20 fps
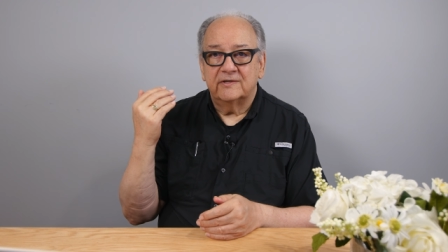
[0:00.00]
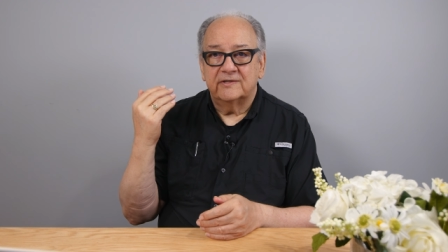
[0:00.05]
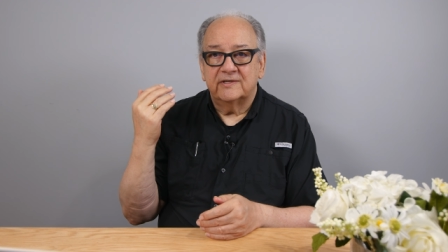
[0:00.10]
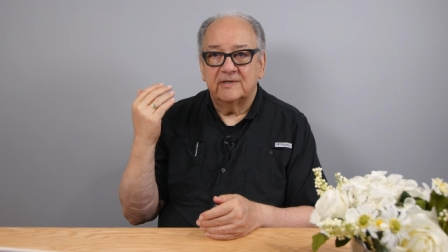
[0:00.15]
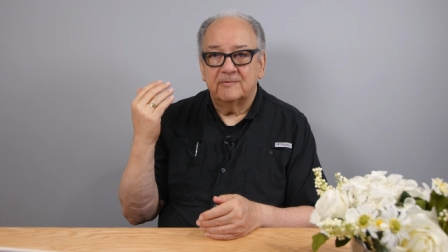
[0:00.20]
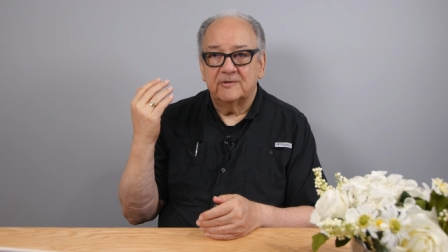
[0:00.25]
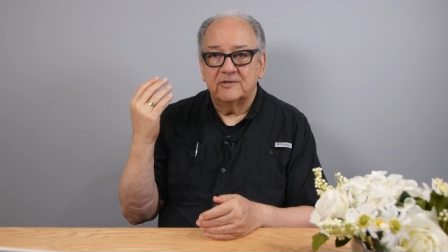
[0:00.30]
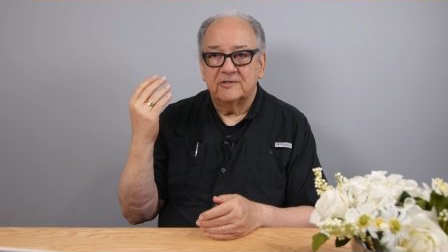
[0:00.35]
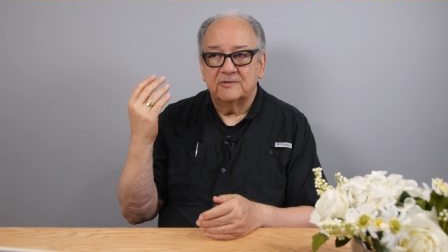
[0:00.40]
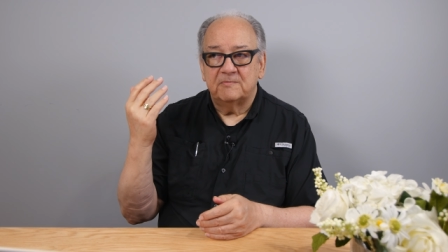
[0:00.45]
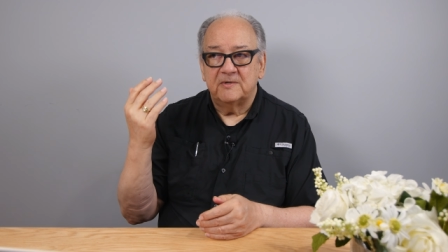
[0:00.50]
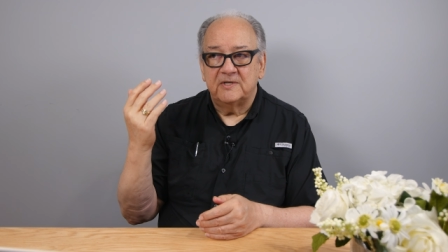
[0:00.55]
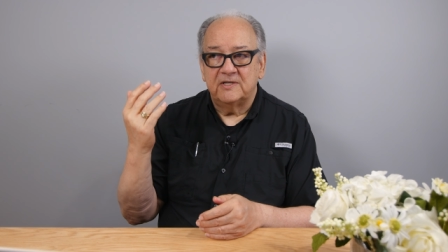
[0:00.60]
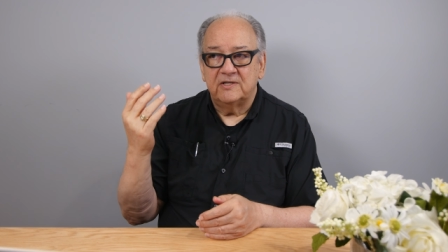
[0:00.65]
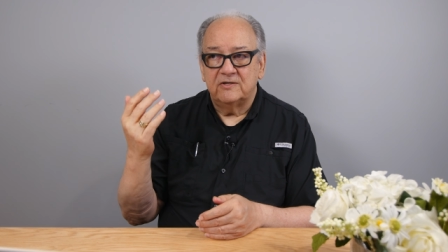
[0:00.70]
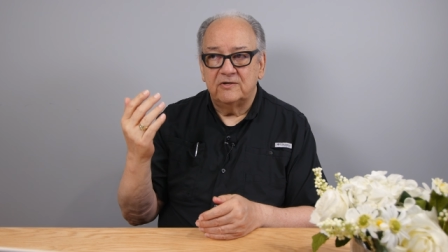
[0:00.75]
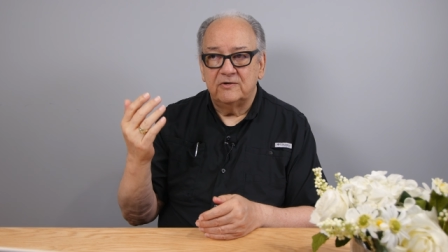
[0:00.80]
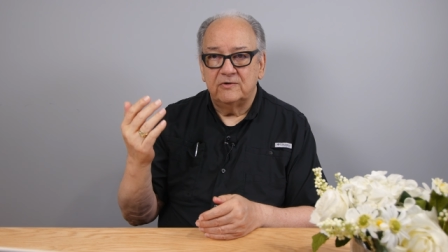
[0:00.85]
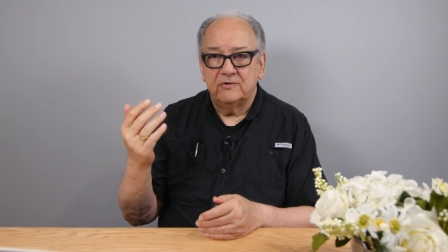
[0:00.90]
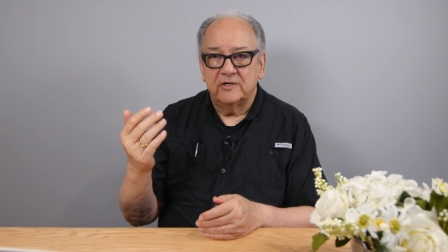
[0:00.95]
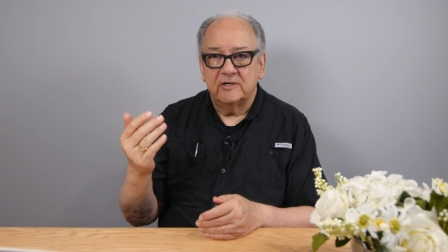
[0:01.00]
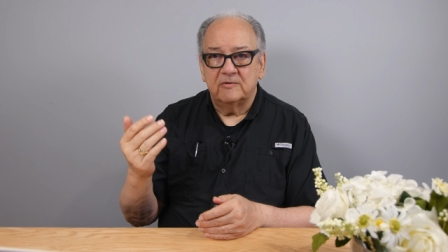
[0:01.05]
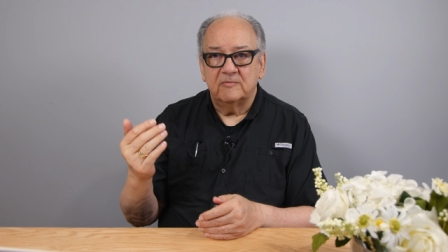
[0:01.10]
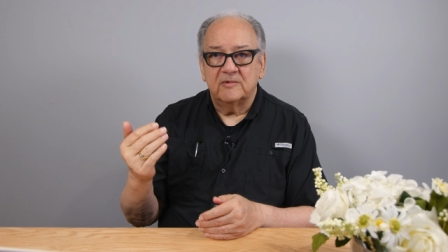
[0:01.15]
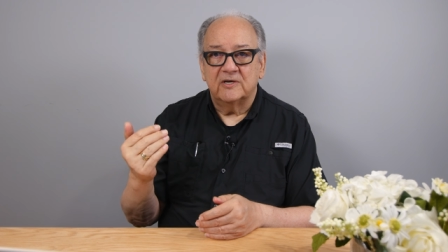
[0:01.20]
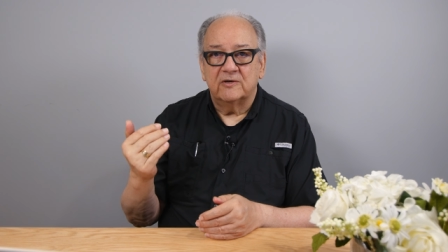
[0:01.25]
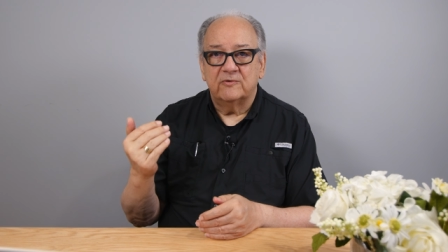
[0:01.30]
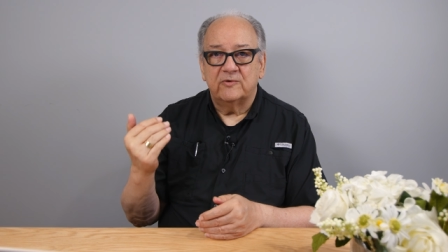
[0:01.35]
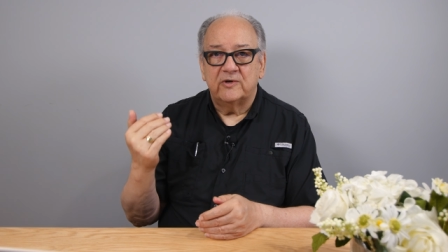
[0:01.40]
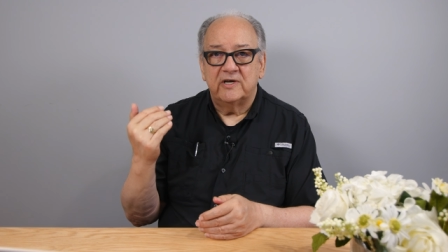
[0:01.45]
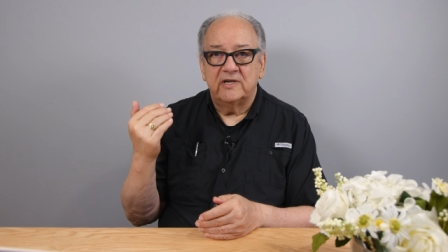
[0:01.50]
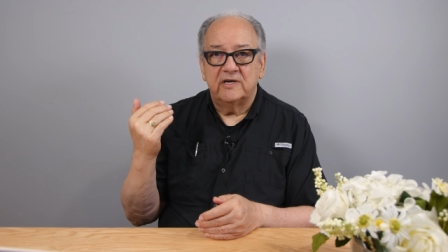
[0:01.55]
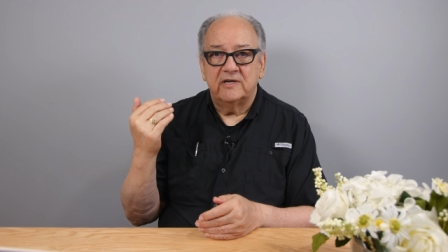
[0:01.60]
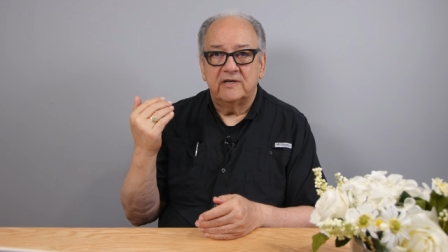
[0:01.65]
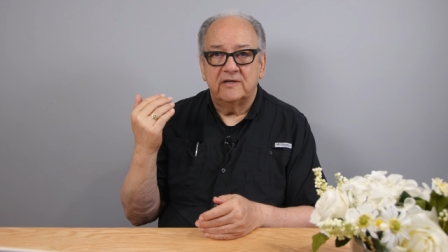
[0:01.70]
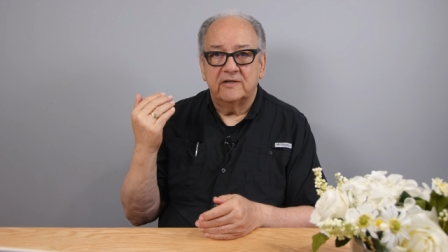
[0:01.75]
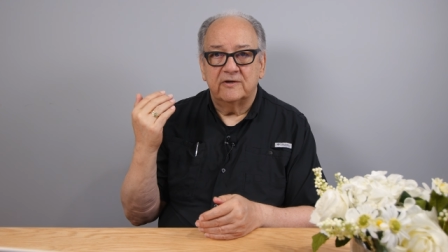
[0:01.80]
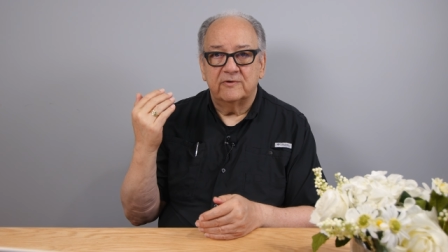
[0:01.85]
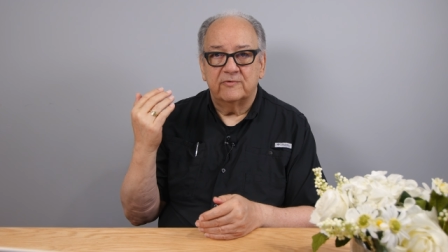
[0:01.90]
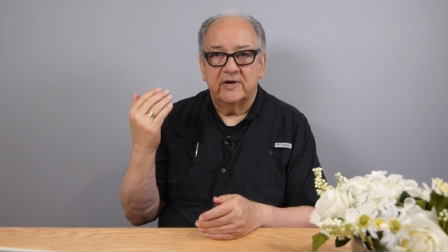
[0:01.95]
someone who's been doing
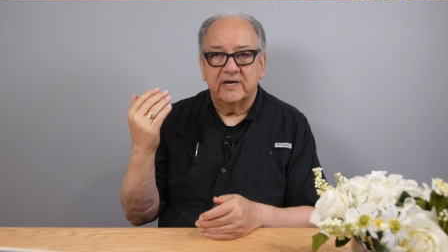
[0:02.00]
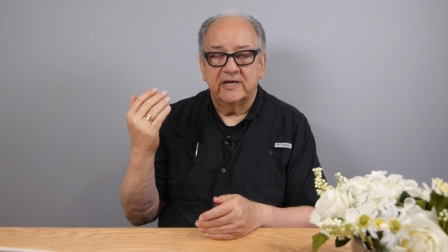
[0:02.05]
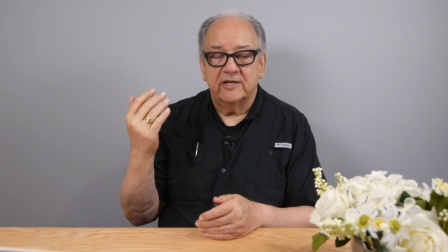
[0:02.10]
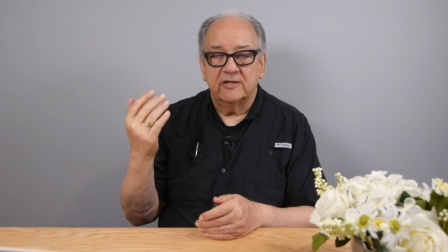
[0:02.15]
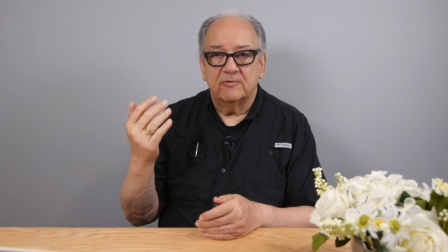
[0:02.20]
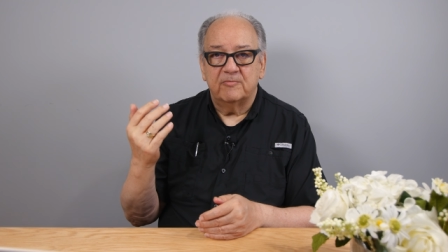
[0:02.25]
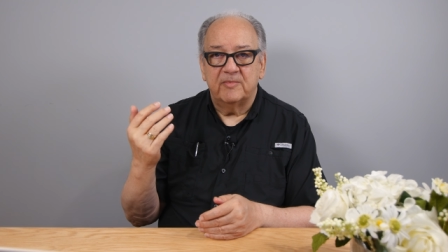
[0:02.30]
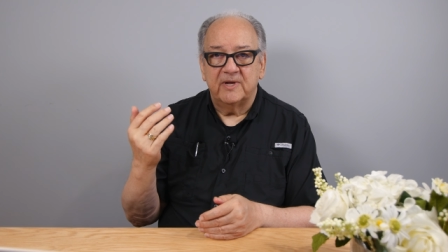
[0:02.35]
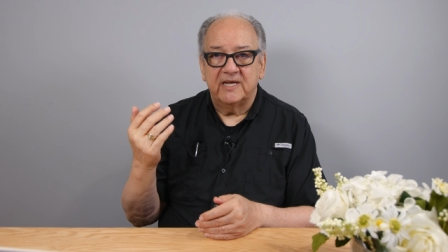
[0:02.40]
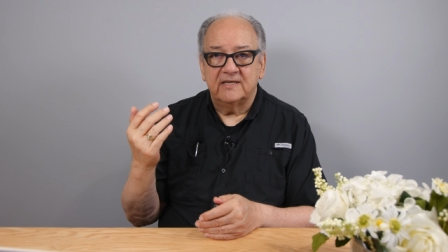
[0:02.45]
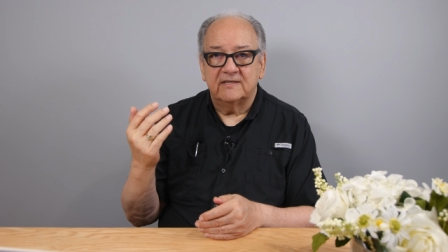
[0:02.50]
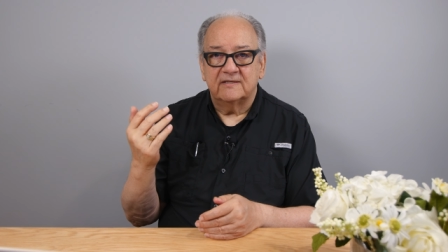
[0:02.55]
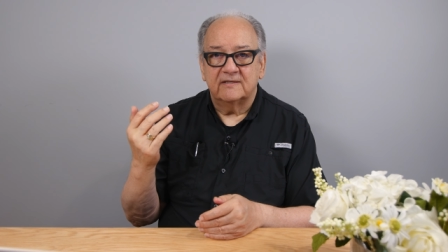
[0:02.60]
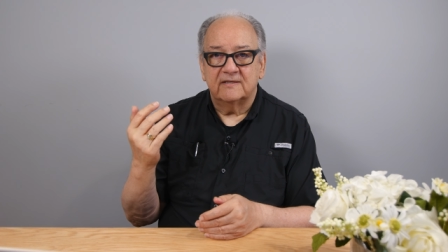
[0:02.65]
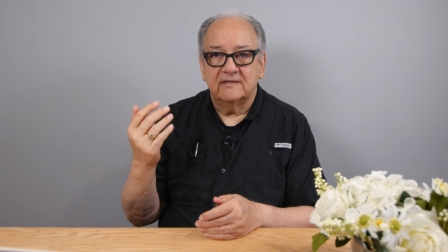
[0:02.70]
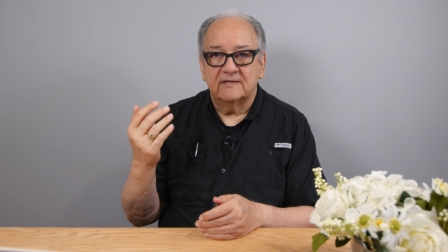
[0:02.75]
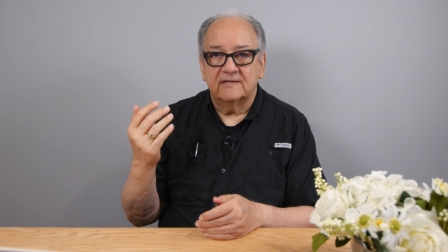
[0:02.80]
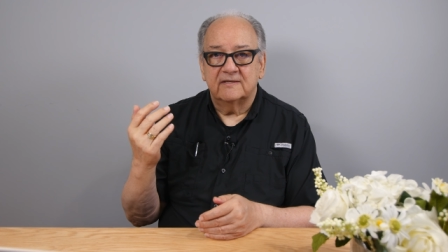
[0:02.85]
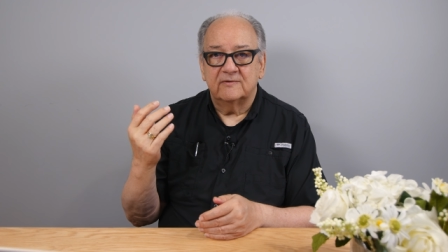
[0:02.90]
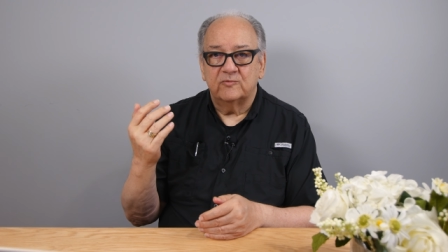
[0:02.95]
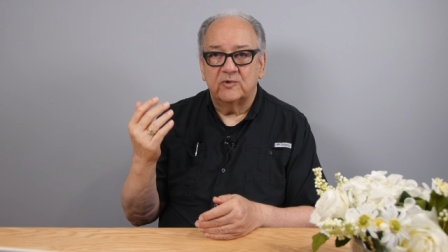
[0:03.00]
marijuana on a regular basis.